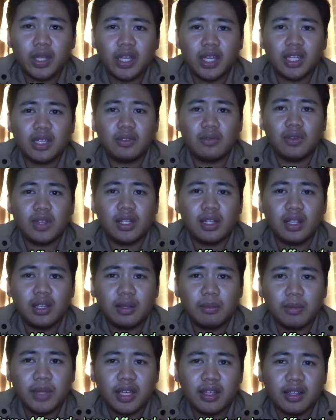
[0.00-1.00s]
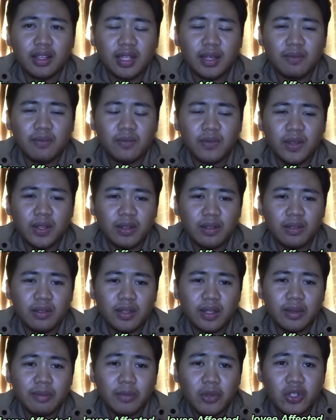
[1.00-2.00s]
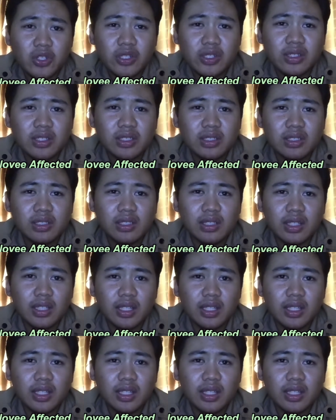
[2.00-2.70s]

it will make them feel emotional